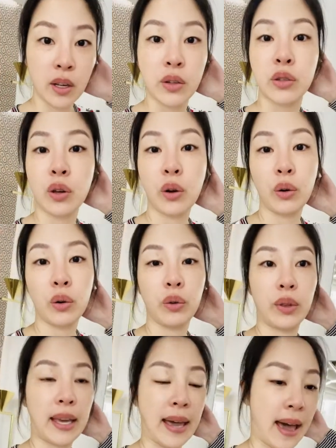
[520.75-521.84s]
So
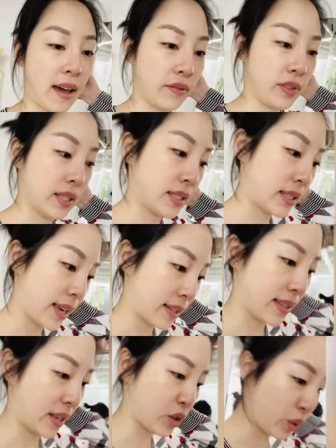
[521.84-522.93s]
they have this like
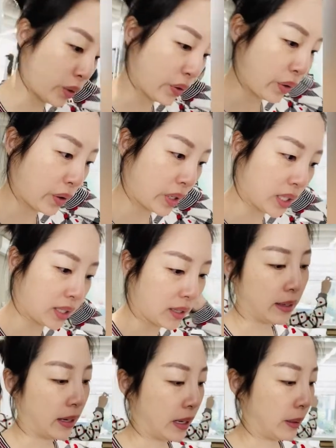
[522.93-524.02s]
central authority.
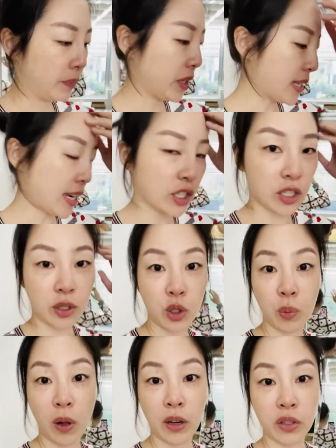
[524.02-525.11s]
Um, it's actually just two
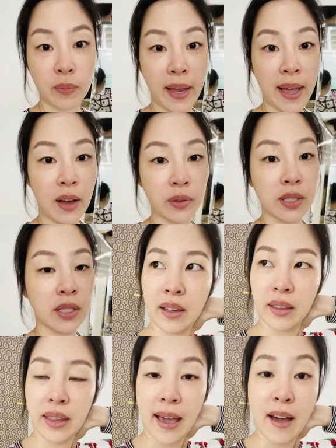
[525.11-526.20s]
blocks from my house.
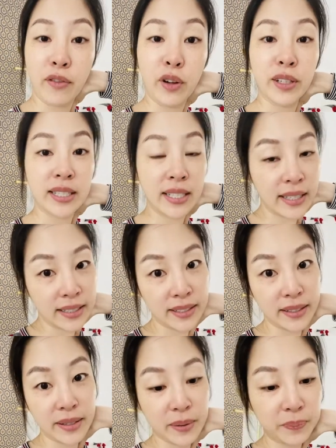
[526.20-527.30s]
They have
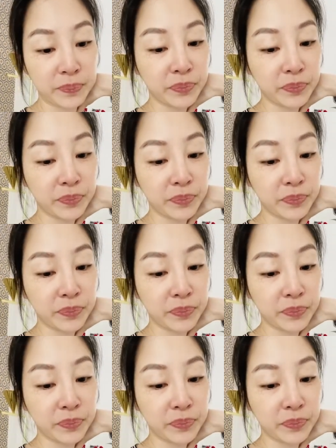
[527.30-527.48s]
volunteers